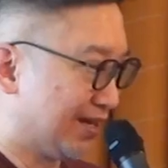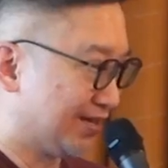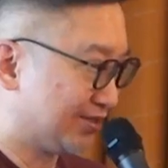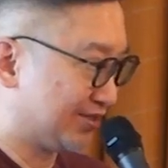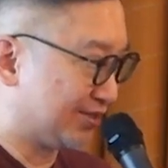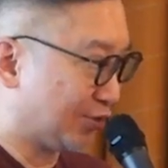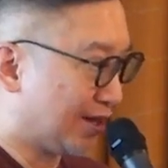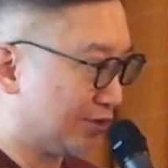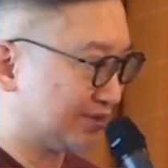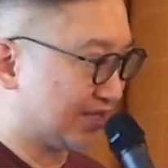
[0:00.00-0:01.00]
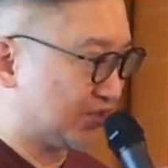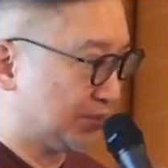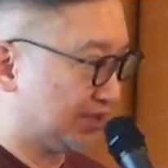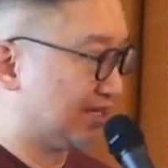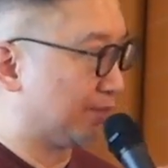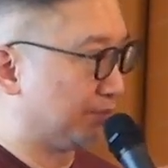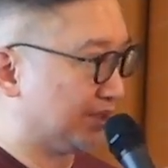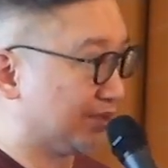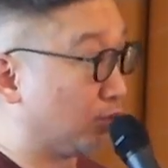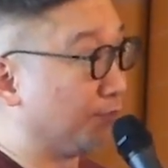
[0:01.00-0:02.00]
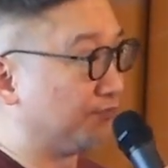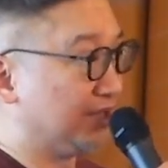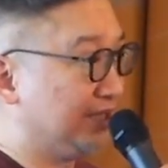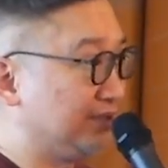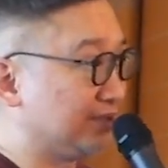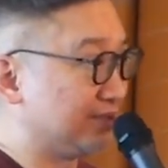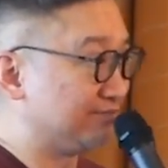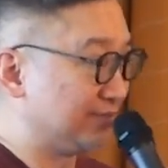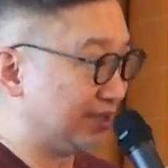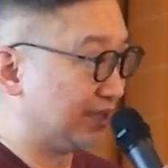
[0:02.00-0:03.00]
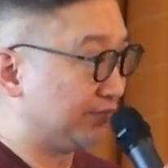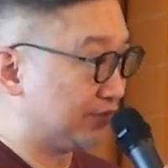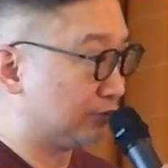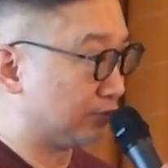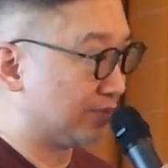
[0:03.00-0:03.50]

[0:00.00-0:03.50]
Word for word: as your house gets bigger and bigger, hopefully it, it gives you a